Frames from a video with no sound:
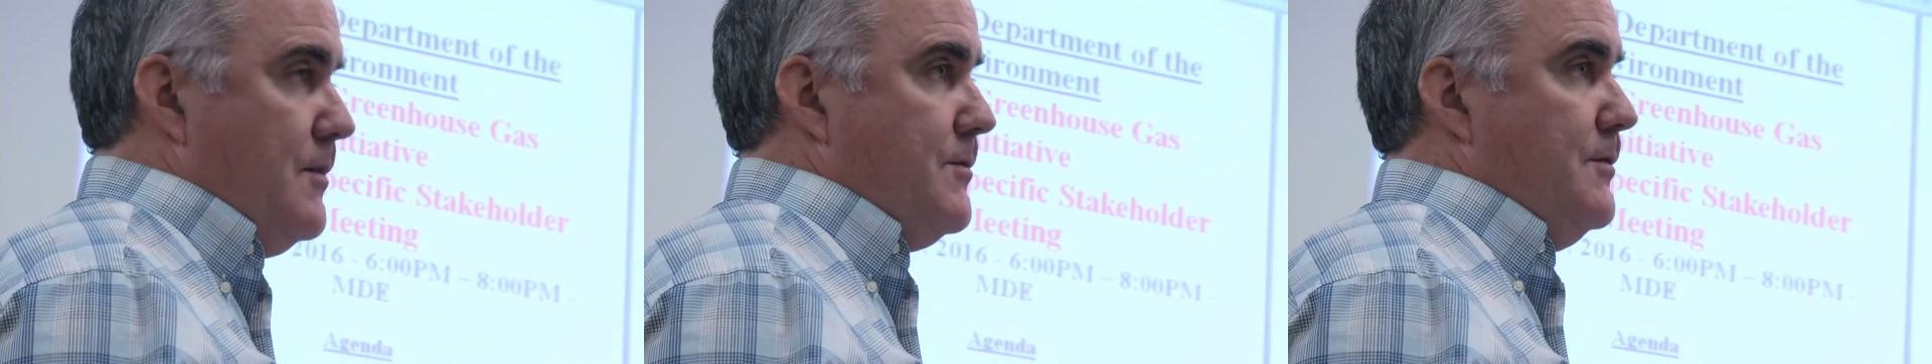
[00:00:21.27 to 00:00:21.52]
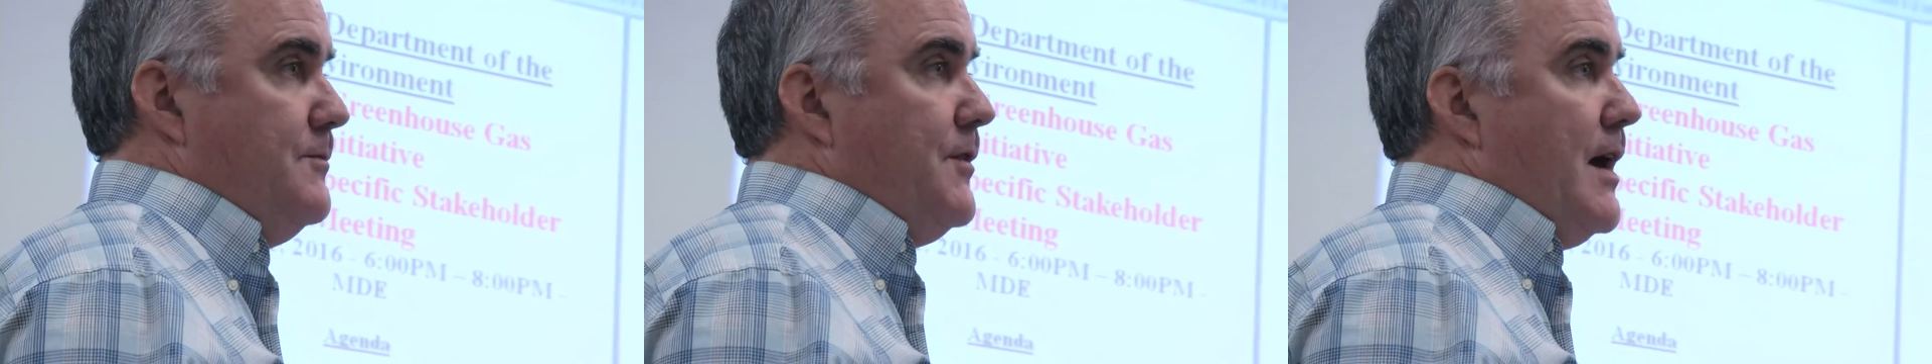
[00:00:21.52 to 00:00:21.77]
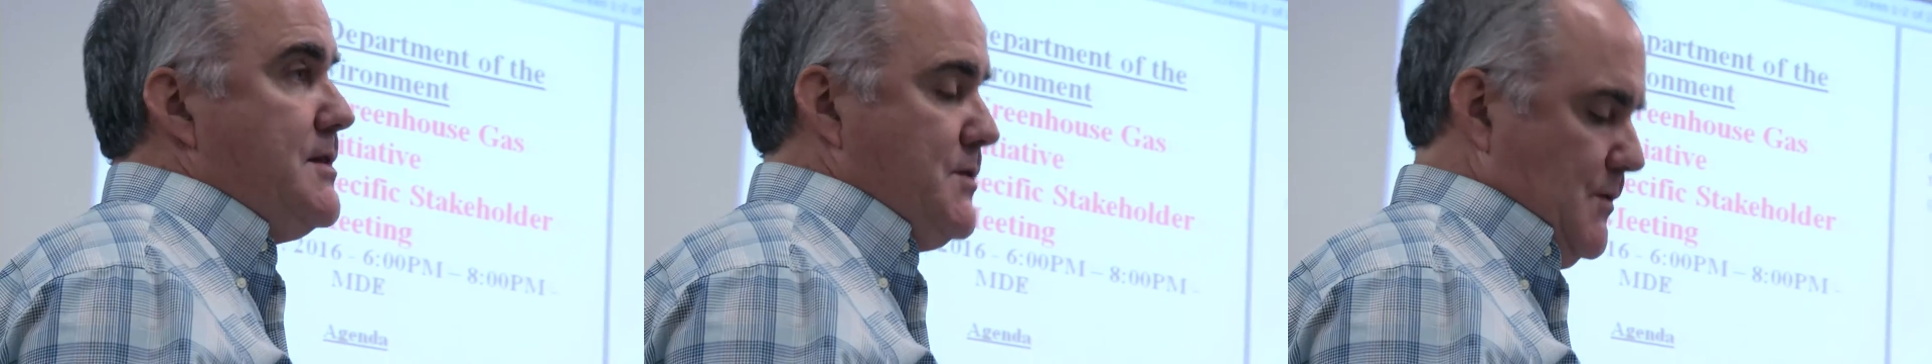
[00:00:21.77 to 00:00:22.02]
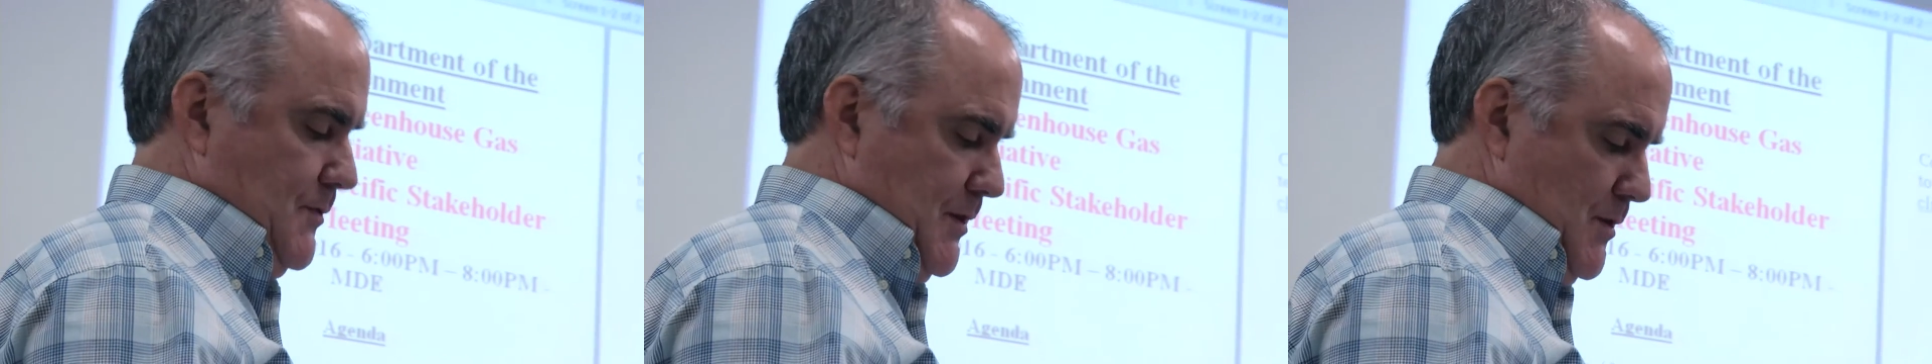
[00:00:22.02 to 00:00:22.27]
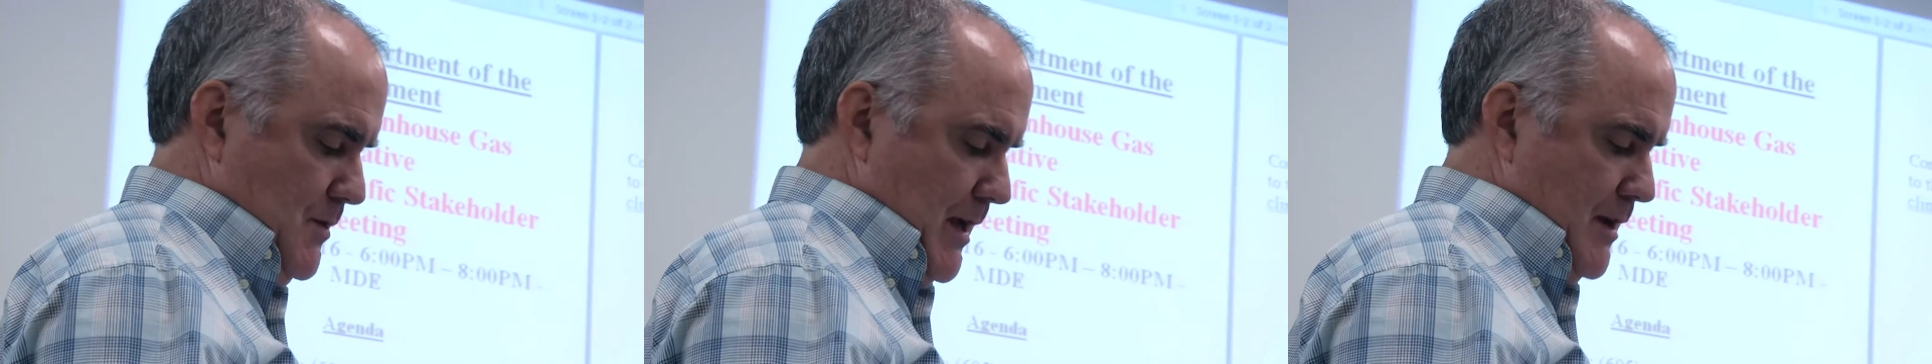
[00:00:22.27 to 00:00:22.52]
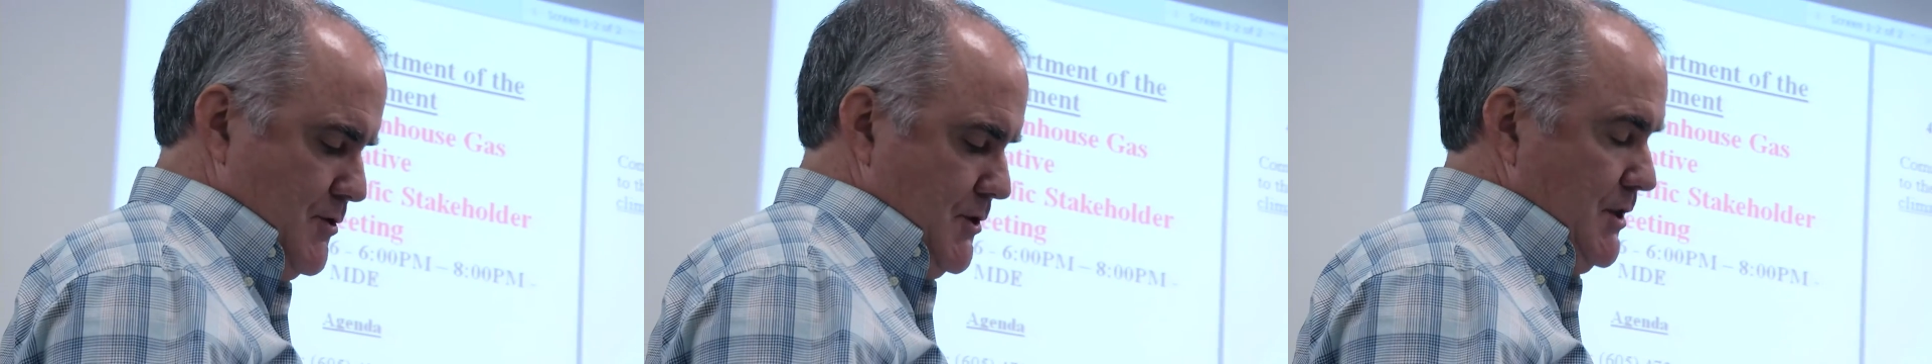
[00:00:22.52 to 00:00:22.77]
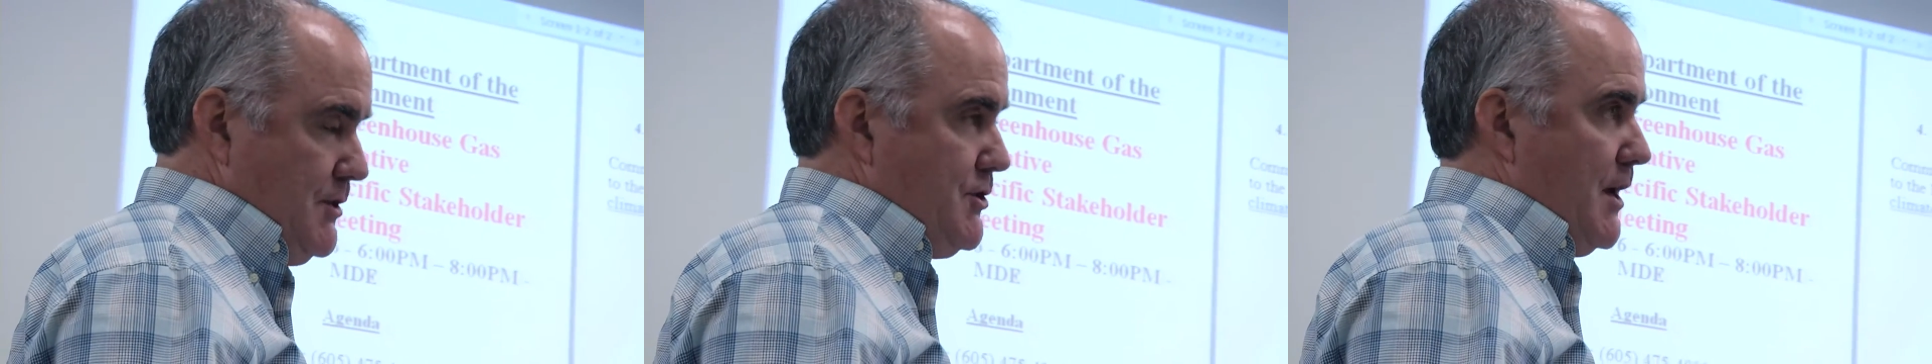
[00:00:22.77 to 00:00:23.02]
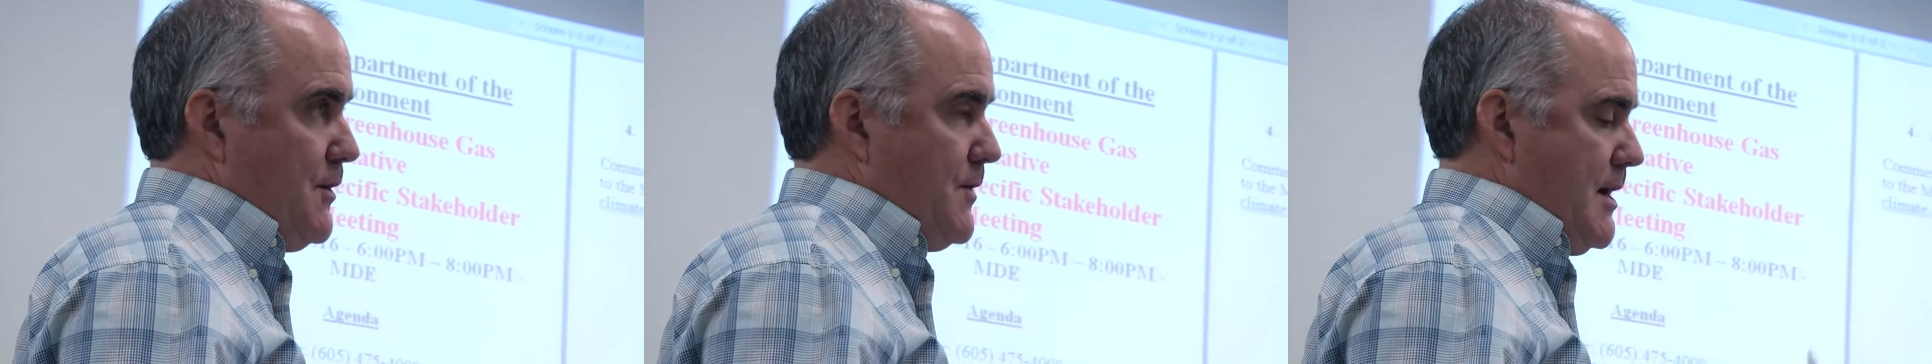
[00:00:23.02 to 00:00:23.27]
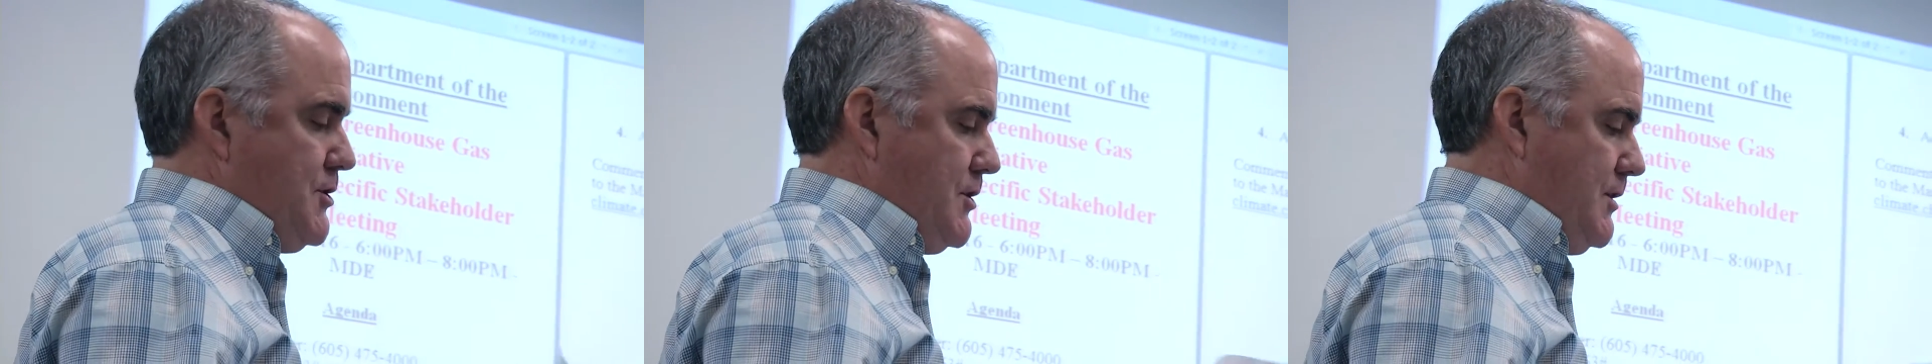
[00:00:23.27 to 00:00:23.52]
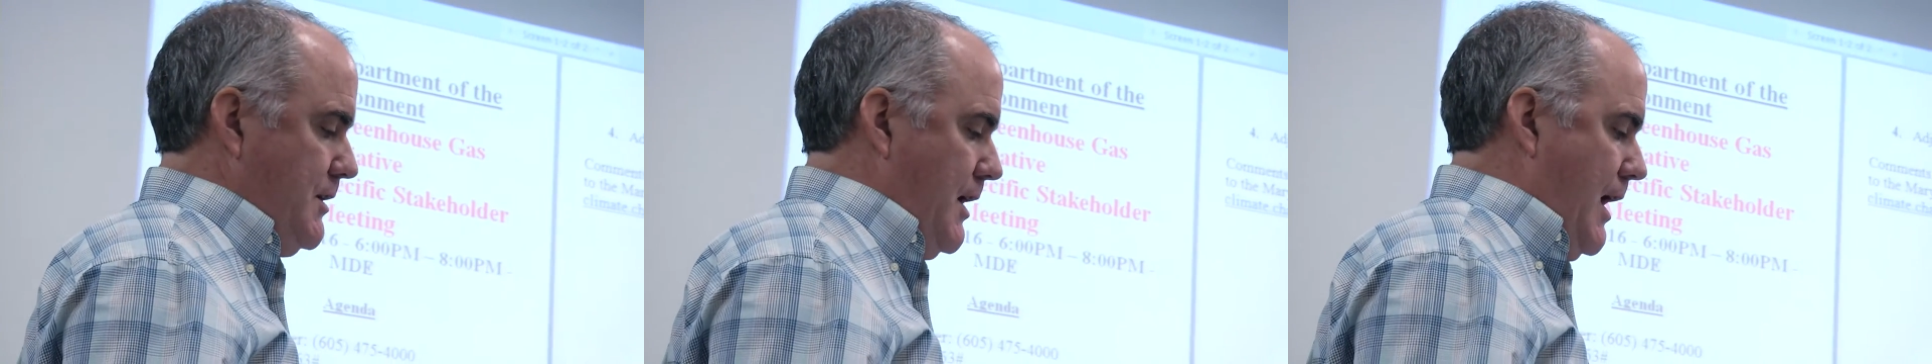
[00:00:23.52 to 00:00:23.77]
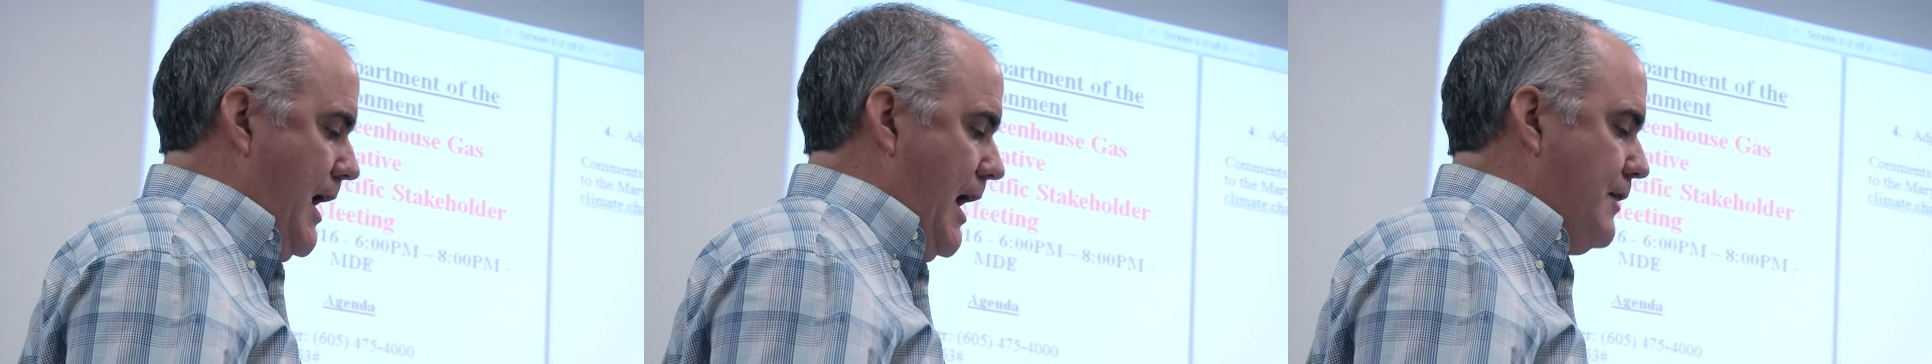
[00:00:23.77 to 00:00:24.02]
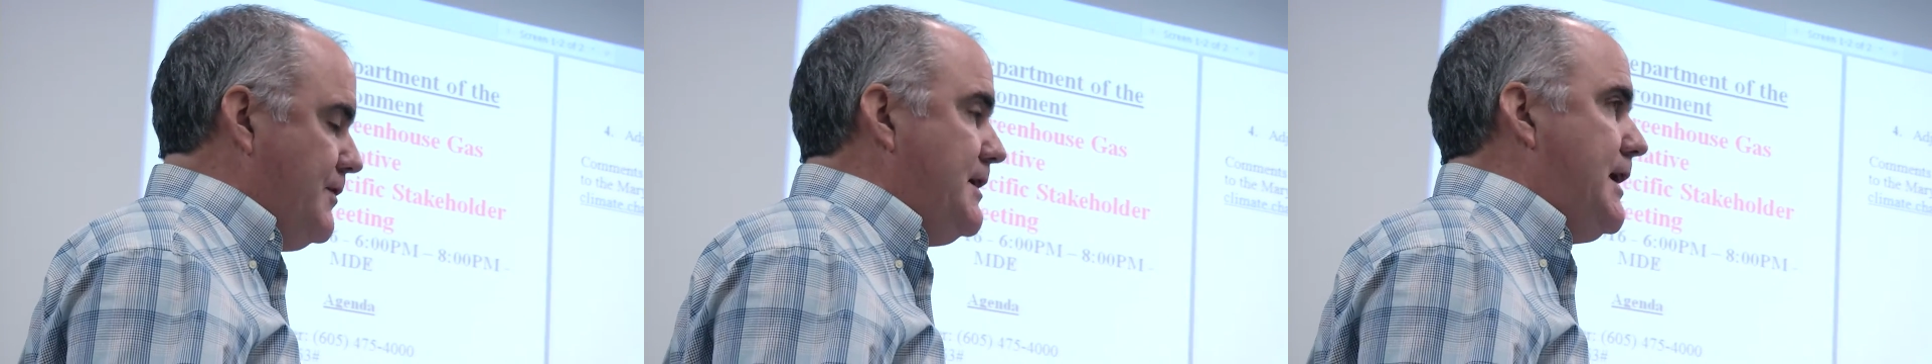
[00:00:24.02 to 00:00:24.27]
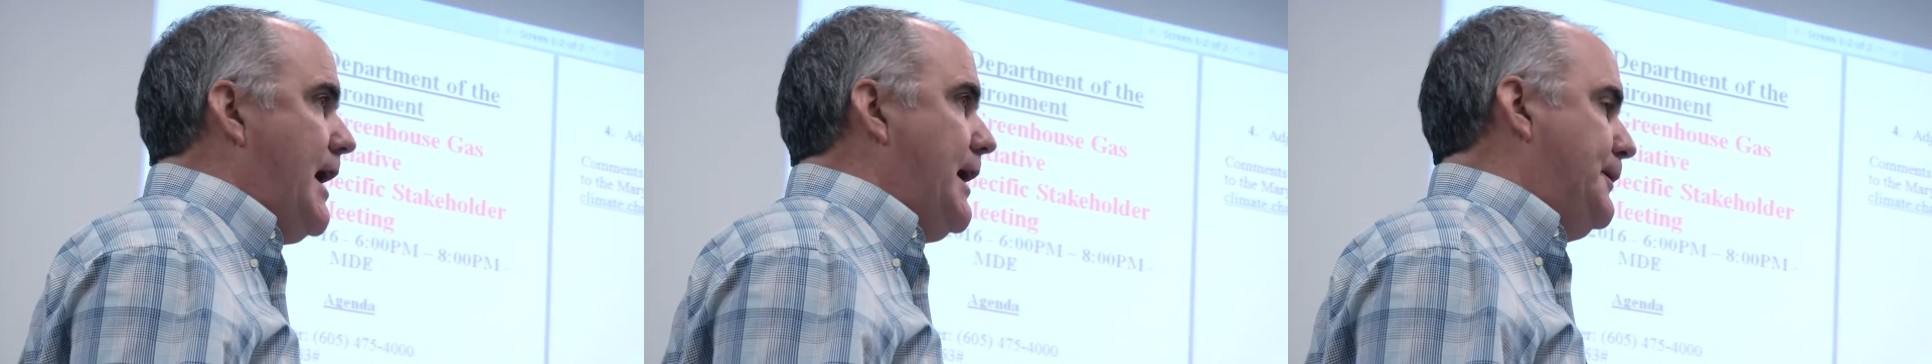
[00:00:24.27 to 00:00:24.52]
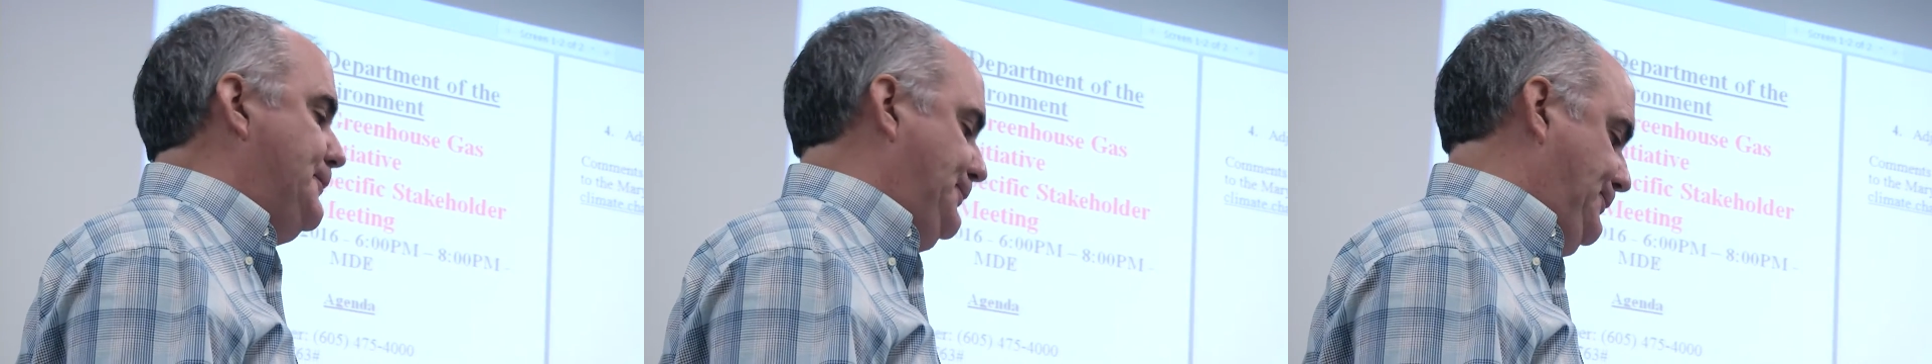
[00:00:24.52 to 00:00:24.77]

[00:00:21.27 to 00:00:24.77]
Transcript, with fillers: from fossil fuel energy generation every day.